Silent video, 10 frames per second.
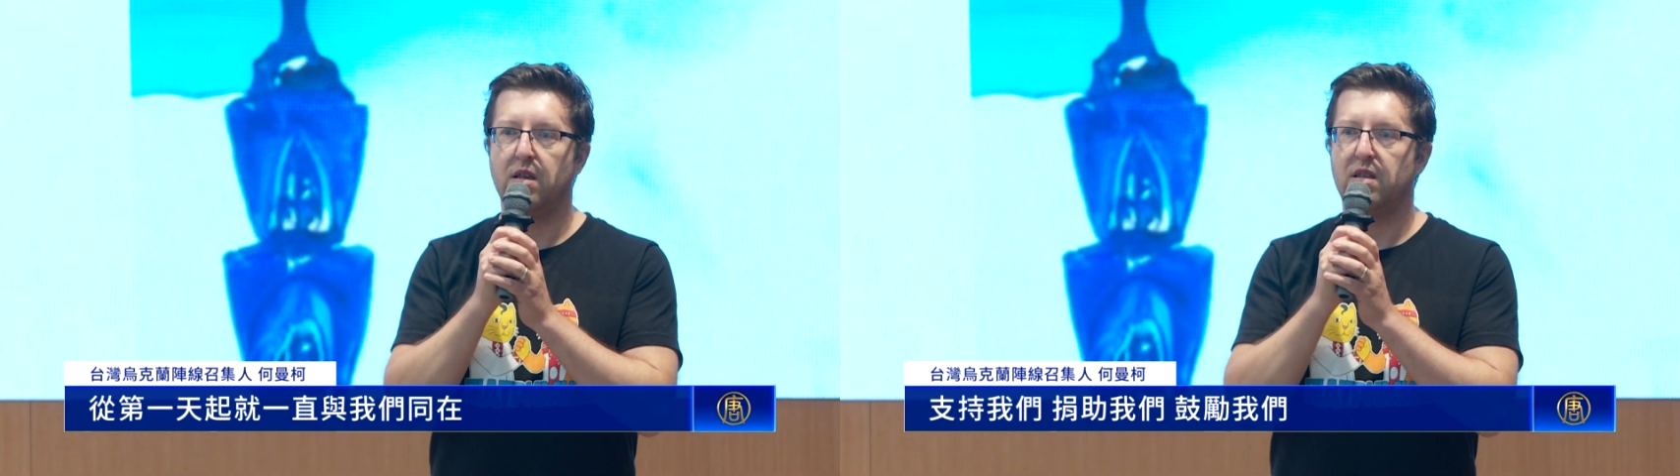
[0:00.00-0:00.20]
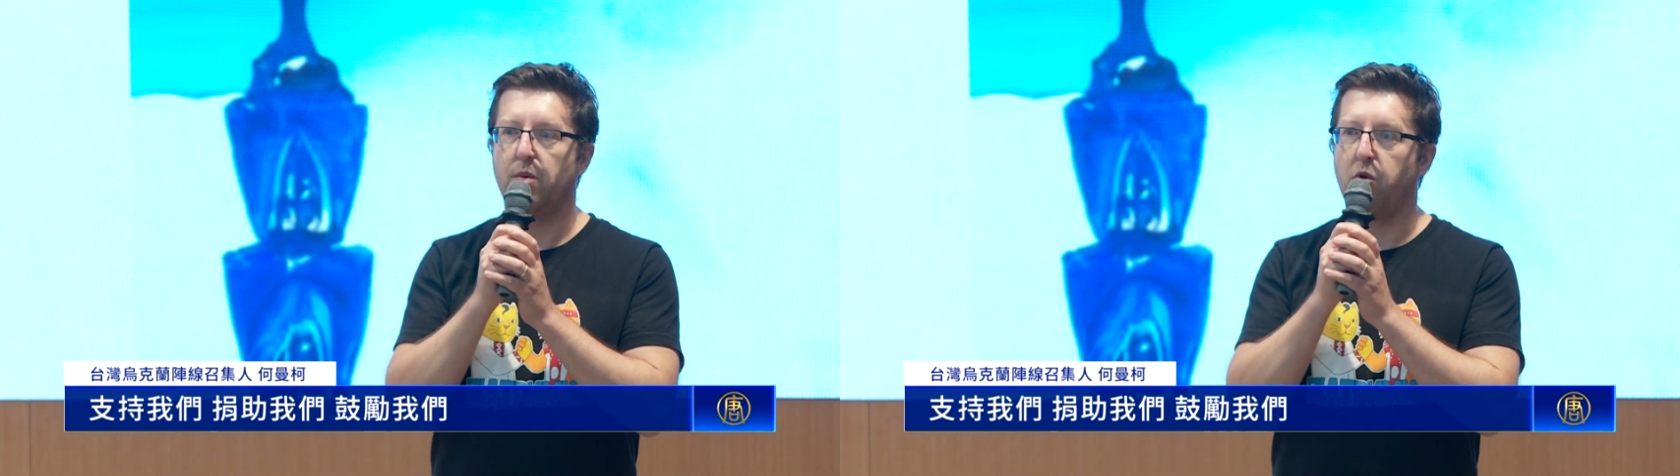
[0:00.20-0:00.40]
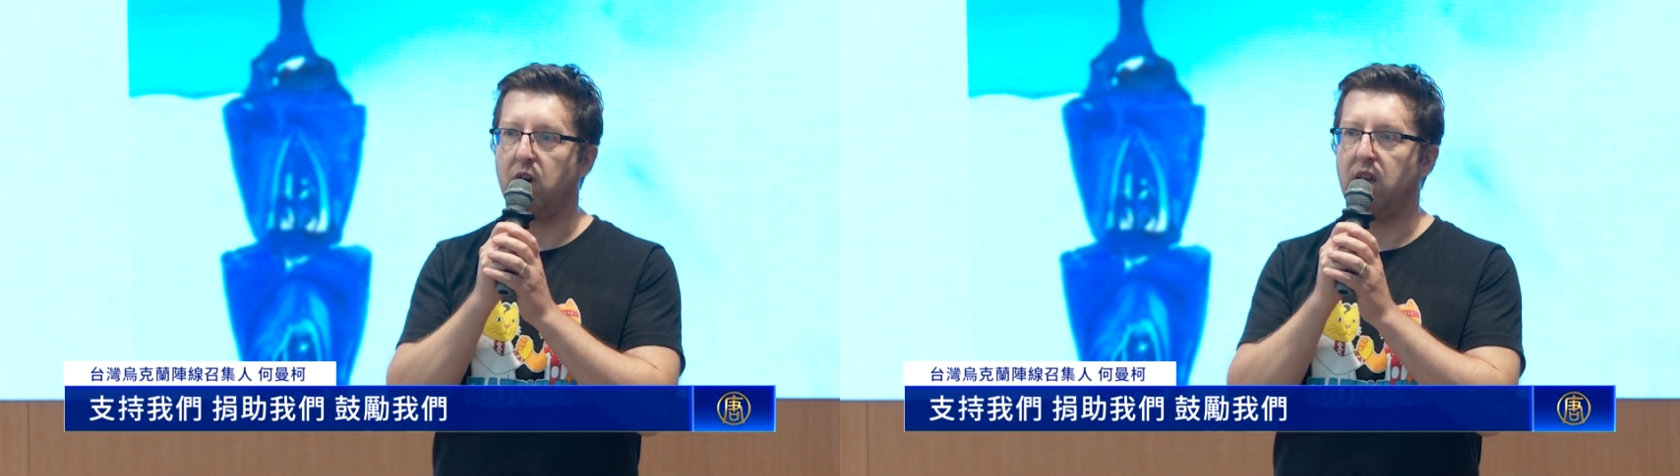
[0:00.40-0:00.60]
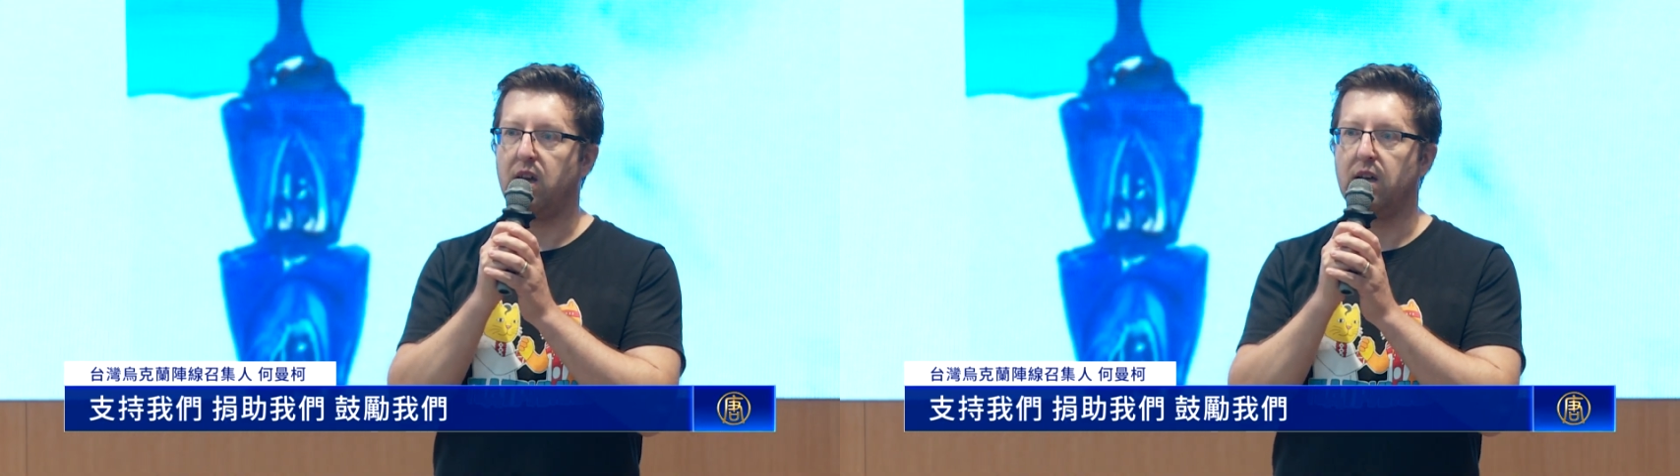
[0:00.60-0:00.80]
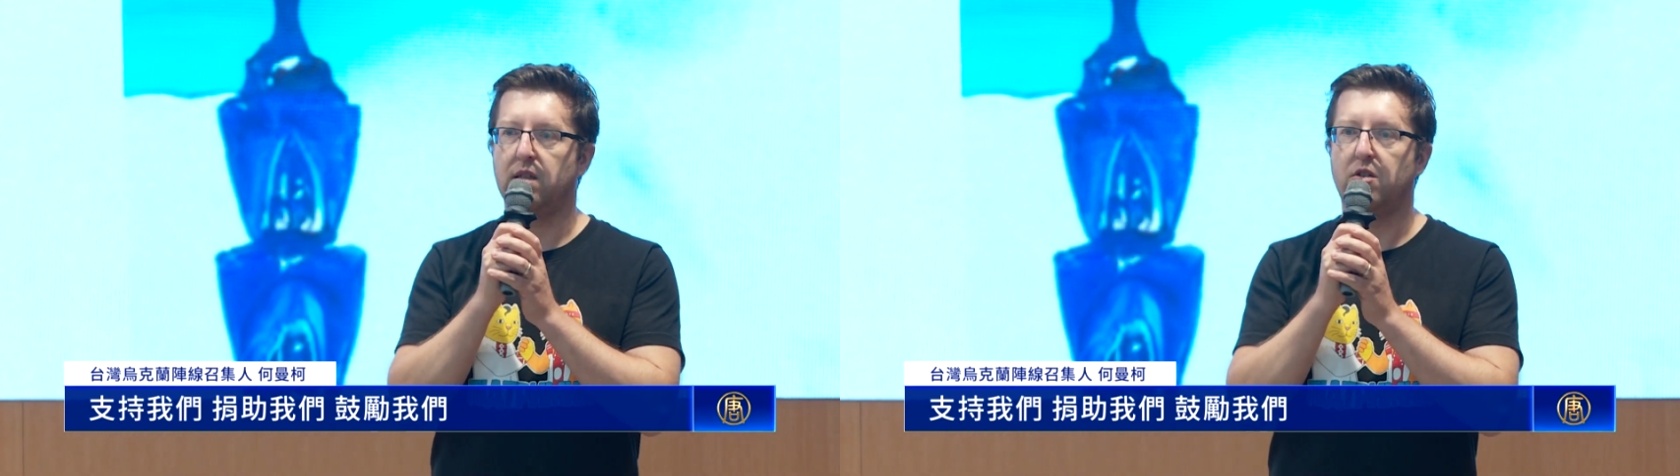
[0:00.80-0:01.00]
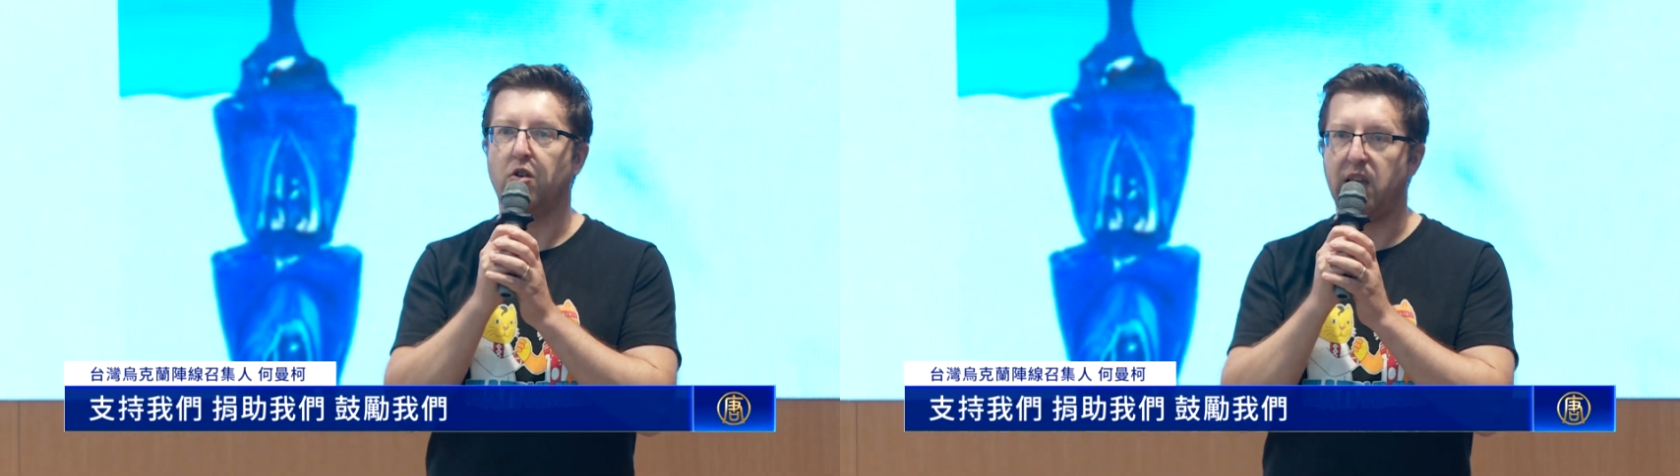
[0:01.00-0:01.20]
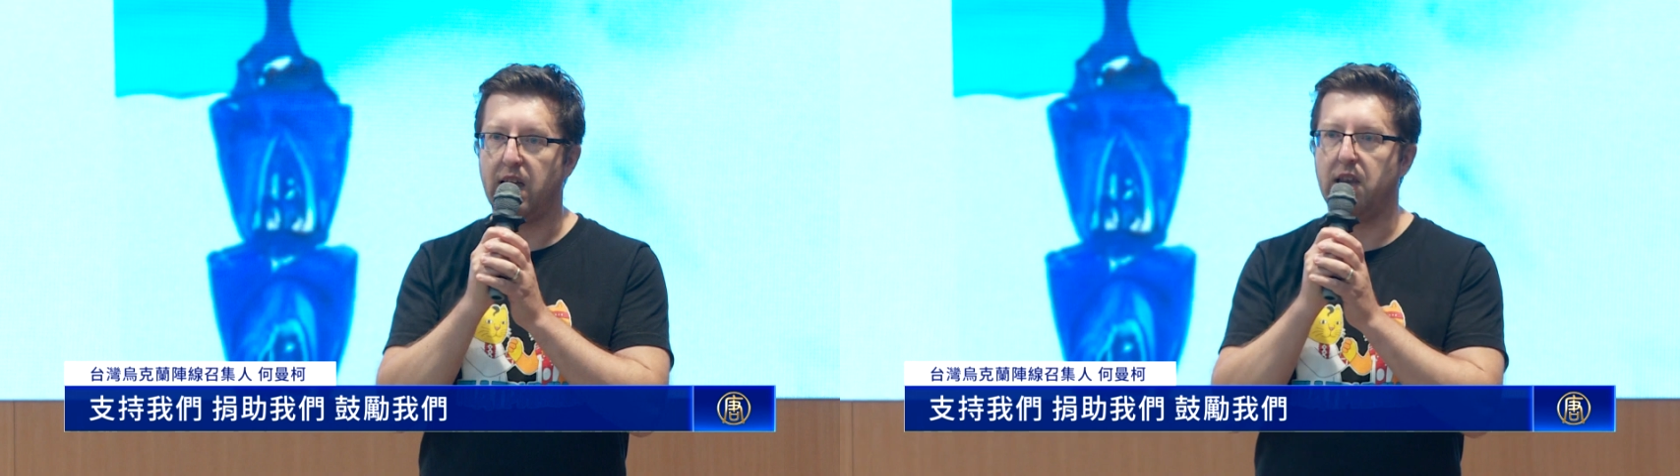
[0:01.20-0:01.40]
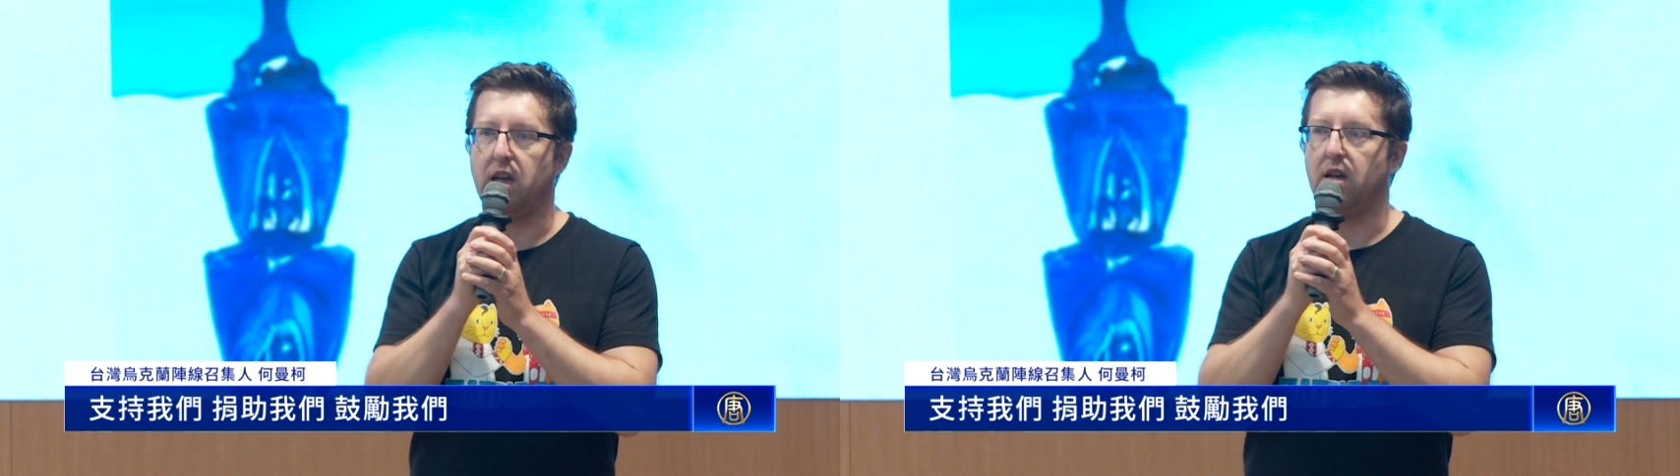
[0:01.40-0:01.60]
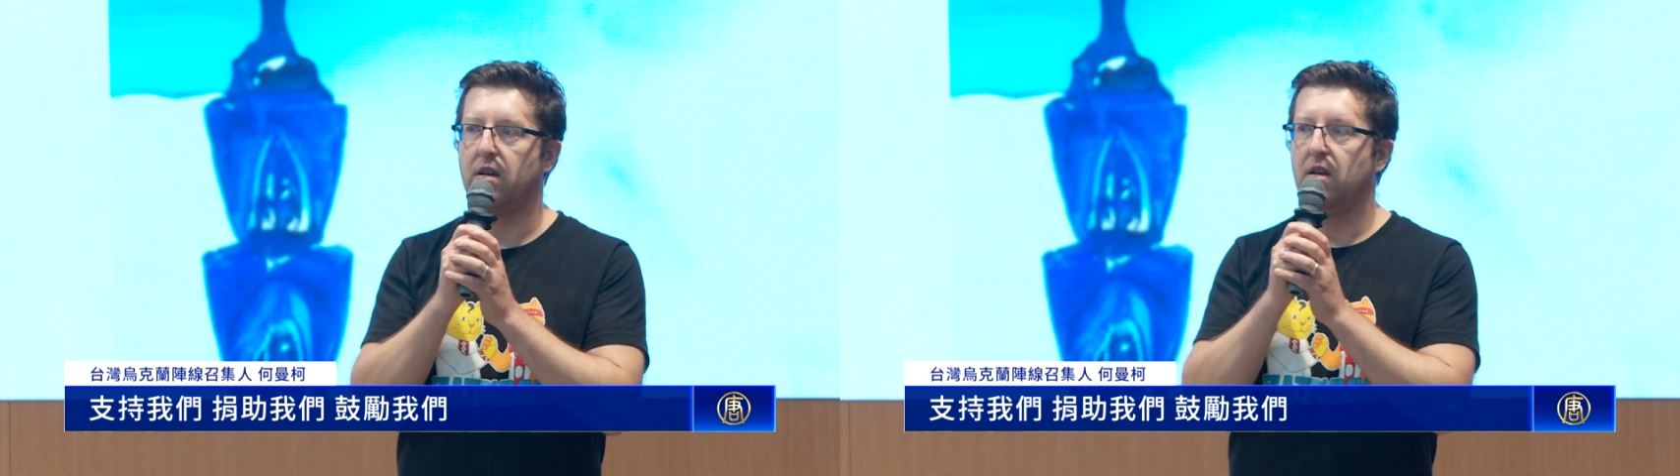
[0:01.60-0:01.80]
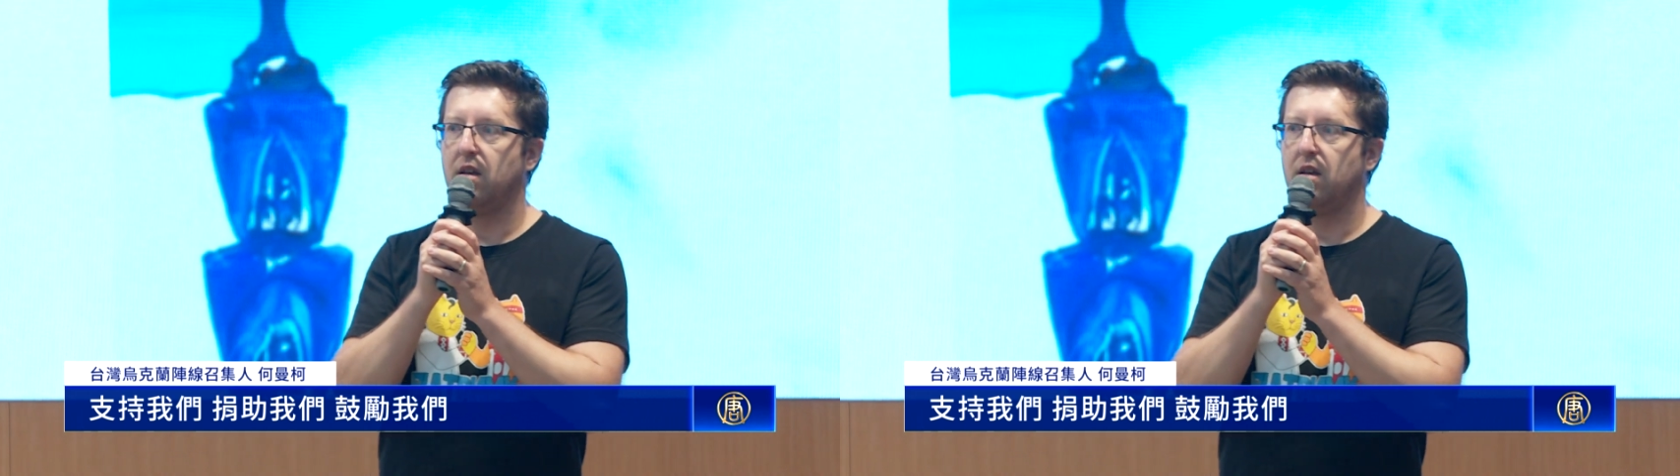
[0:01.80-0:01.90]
supporting us, donating,